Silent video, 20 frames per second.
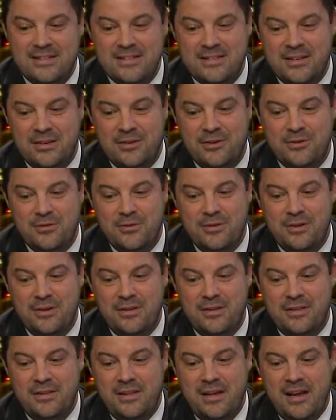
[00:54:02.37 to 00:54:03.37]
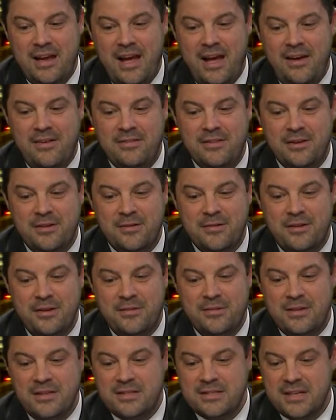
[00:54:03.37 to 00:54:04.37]
so they had the
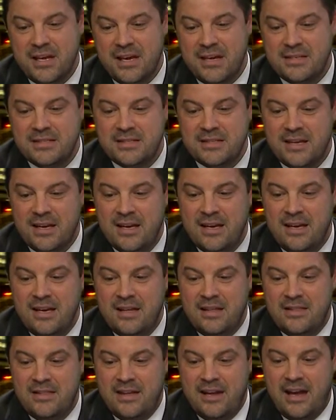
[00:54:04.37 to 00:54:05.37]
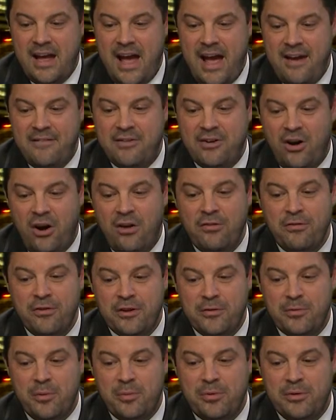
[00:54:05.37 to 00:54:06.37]
in this case, they haven't
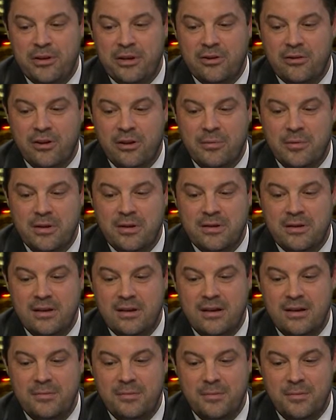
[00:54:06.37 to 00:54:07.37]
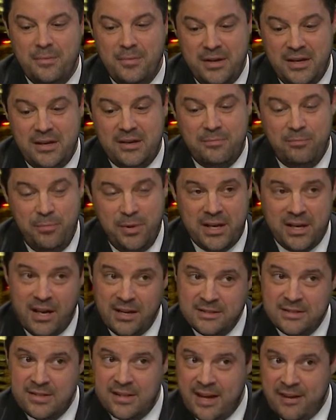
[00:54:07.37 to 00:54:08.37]
offered him a plea agreement be,
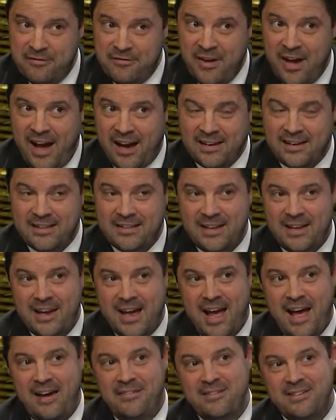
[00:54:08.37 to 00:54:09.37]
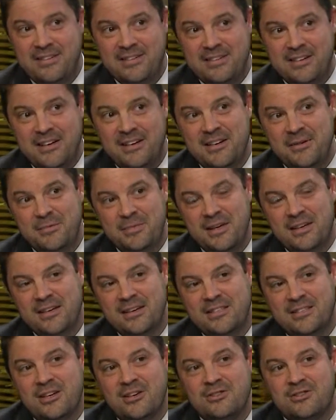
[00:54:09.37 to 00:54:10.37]
because of that fact. They haven't done it
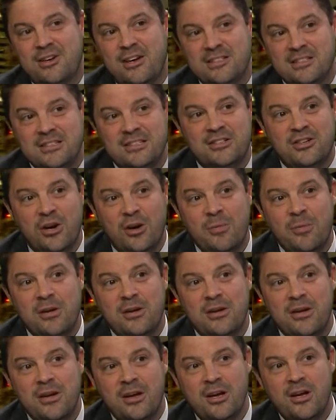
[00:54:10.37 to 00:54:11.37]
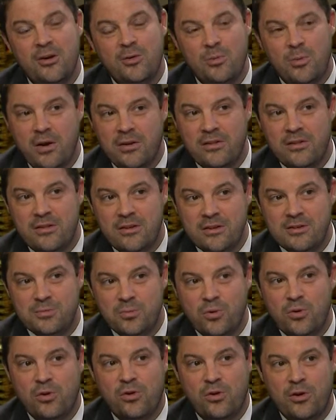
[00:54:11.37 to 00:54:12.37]
because they're trying to determine whether there's
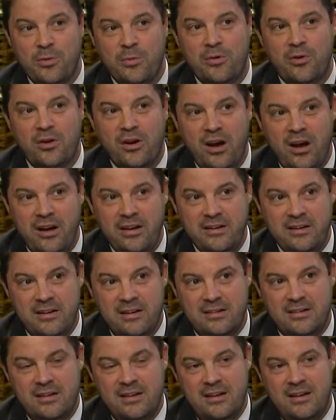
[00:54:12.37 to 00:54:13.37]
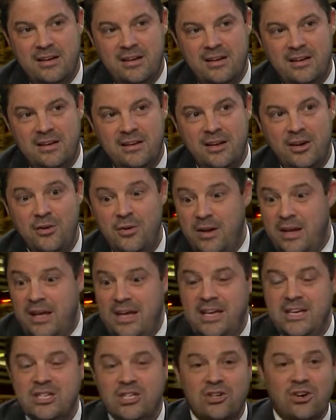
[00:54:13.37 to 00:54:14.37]
more criminal conduct. You know,
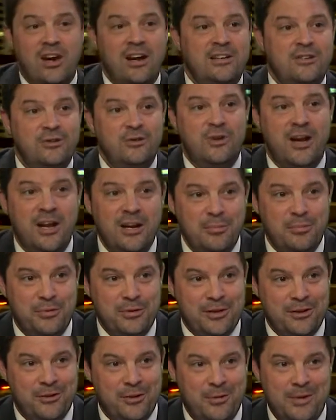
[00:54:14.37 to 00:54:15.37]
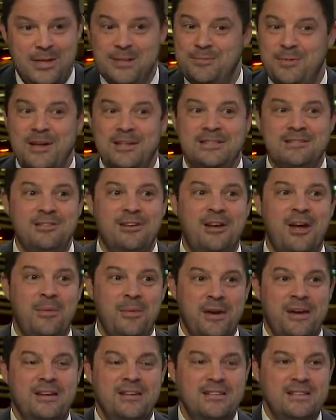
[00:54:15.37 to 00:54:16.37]
he's trying to cut a plea agreement. He's basically
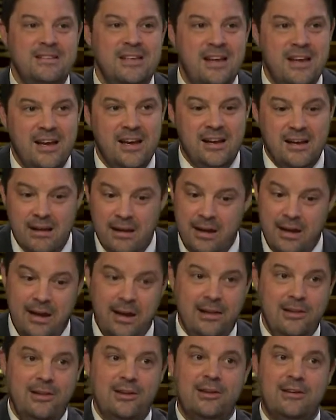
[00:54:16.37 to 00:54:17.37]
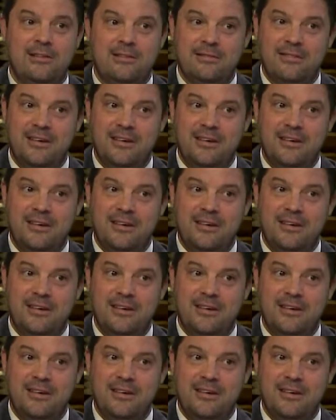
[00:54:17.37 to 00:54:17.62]
coming in and saying, "Hey, look,